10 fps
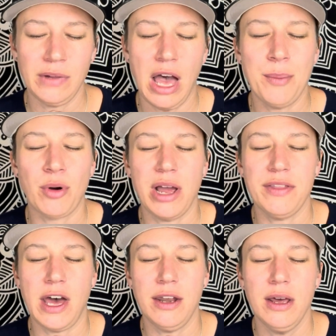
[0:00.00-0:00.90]
I pray
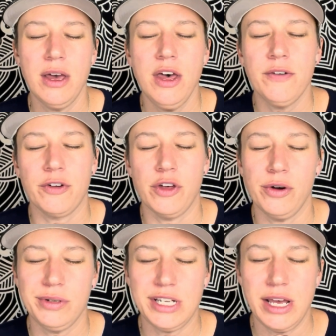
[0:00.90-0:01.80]
that for
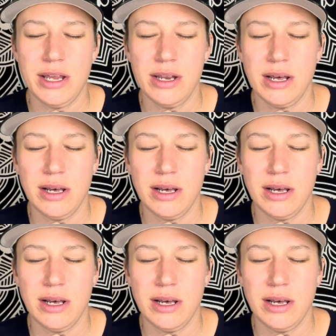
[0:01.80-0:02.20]
those in